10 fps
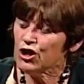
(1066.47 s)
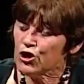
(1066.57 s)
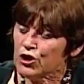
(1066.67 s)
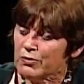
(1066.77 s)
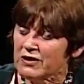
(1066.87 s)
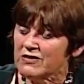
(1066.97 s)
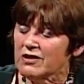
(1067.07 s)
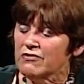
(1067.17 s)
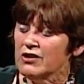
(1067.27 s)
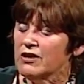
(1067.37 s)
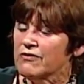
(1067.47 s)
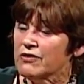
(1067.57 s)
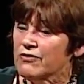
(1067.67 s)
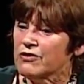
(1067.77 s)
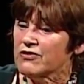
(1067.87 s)
heard myself for the
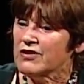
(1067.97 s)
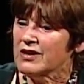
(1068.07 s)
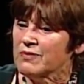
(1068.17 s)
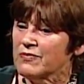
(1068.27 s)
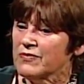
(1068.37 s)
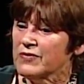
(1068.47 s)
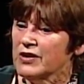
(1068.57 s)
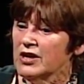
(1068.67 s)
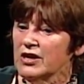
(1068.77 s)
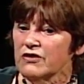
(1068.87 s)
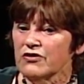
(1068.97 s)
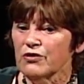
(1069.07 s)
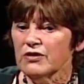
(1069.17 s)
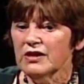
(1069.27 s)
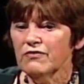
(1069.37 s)
first time.
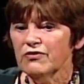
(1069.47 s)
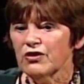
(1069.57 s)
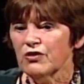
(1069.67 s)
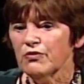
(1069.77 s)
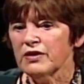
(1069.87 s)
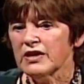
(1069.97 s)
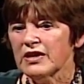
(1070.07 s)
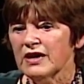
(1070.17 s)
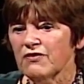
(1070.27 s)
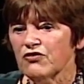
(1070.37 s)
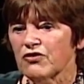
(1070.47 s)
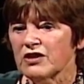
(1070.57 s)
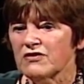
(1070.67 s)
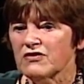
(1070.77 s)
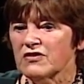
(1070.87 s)
So even though we can have
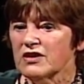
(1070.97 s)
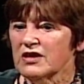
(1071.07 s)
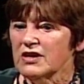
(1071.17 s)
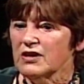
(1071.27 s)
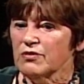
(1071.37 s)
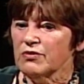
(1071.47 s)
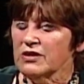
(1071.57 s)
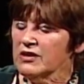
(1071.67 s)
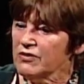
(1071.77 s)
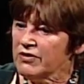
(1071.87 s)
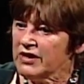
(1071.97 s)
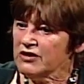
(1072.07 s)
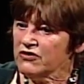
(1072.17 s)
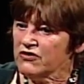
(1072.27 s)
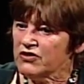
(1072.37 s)
traits within the
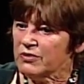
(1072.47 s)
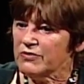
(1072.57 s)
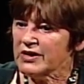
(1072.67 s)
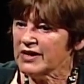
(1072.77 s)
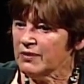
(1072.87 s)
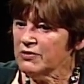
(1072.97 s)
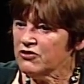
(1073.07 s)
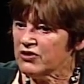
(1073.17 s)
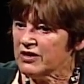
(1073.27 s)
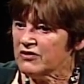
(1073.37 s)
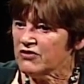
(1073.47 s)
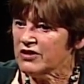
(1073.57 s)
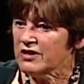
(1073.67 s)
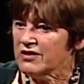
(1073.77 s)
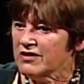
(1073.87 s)
relationship that can be
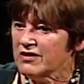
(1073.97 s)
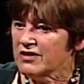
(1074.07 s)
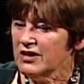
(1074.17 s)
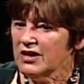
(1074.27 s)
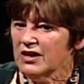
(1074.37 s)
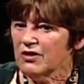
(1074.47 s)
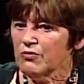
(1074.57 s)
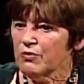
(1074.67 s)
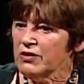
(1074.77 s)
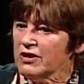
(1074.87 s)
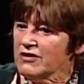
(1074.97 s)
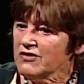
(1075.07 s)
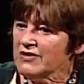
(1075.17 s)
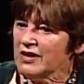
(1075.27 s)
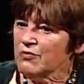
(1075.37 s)
challenging, when we
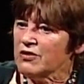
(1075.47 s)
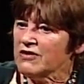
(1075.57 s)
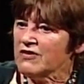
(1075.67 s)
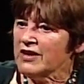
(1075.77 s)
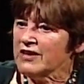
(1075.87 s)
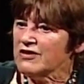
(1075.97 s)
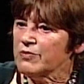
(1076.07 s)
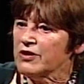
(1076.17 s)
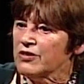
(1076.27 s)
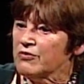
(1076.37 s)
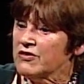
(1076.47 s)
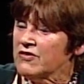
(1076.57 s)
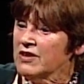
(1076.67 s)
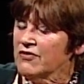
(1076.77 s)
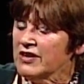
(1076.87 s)
understand what it's like to be on the
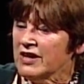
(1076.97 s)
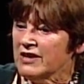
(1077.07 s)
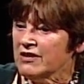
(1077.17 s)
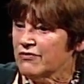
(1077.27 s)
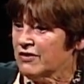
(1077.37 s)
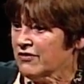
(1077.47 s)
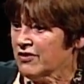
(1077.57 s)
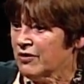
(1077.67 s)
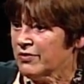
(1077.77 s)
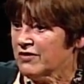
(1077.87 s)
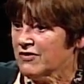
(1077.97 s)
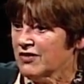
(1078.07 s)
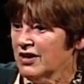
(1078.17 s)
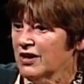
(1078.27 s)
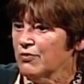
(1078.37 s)
receiving end of these comments,
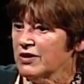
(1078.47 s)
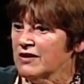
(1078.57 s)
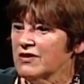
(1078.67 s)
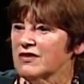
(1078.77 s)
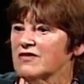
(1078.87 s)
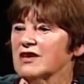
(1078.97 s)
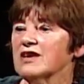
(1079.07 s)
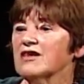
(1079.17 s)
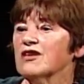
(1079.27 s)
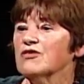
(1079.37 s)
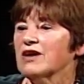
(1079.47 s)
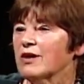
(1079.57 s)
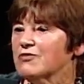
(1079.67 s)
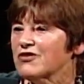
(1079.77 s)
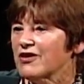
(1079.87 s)
we can then say, okay,
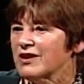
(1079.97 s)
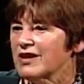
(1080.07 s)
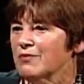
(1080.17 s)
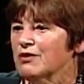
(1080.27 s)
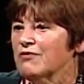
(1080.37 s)
I'm sorry, let me